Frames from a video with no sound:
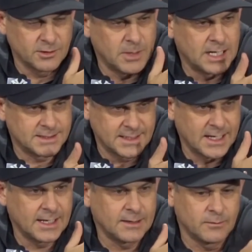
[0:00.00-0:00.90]
Ahmad
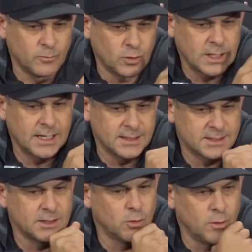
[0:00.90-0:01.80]
tonight, and we'll kind of
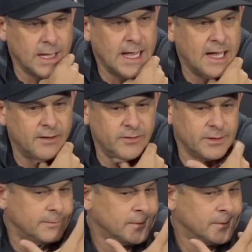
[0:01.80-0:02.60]
see what we have and